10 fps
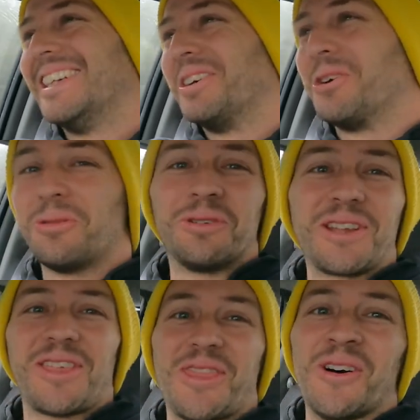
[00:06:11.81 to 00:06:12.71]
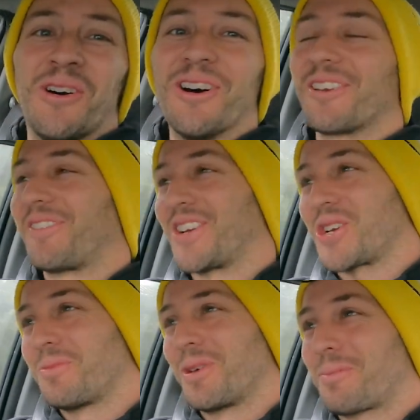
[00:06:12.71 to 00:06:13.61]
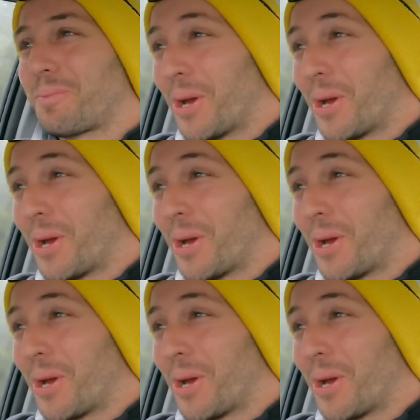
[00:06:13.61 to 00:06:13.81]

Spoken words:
Who would have thought fishing with